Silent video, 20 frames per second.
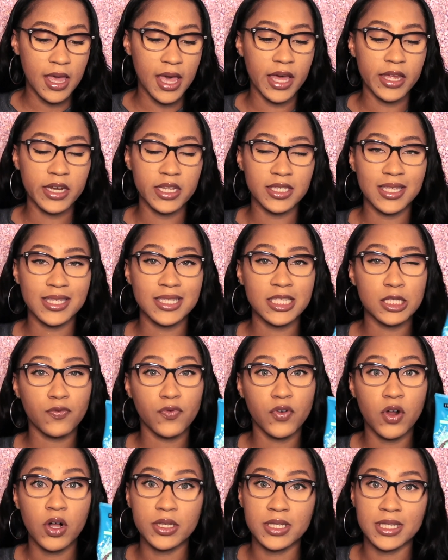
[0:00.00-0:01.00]
And it says it's
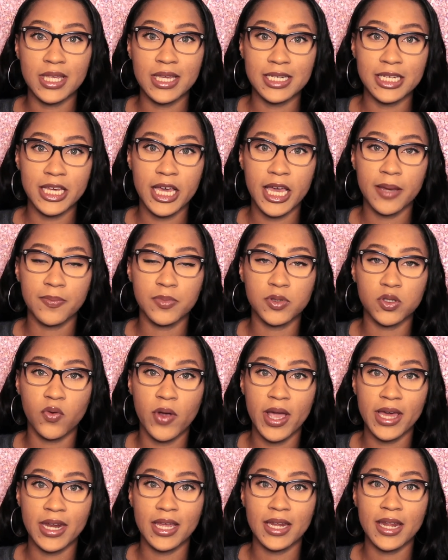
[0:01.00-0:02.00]
for all skin types.
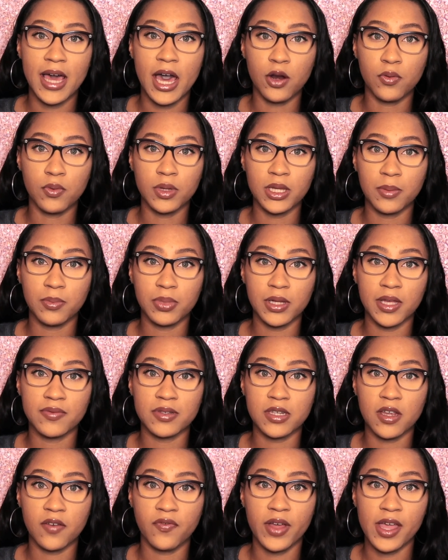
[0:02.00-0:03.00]
Granted, I don't really
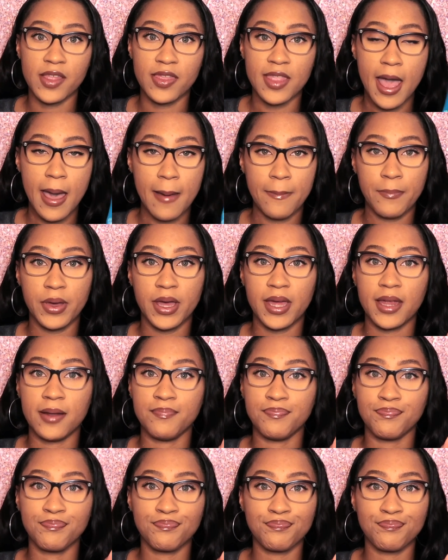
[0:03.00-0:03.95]
believe stuff like that, but